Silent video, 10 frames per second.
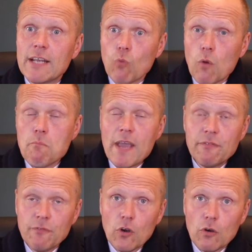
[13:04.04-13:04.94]
in what may
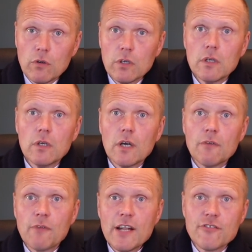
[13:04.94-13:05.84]
follow.
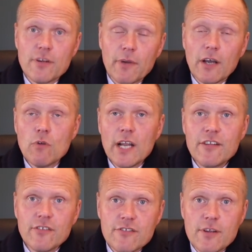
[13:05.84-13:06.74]
A friendship, a
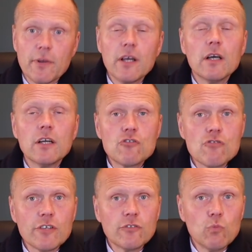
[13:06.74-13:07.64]
relationship, a
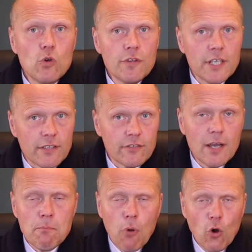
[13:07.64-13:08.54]
trustworthiness,
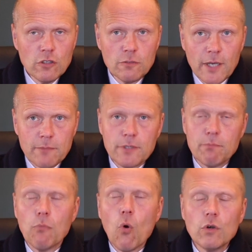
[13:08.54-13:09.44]
a bond might be
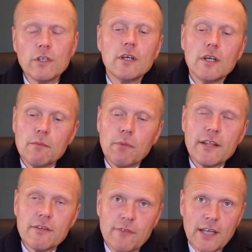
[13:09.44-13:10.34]
born
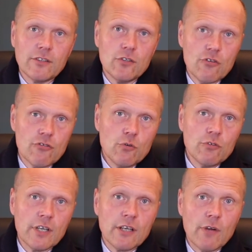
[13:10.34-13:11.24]
by the fact that your
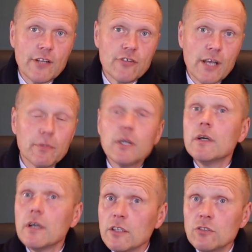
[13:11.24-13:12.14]
shoes are in great shape.
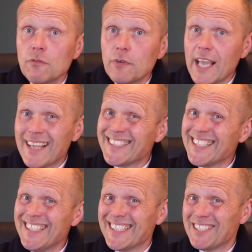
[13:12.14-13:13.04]
And don't forget
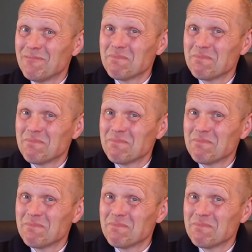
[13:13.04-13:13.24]
either,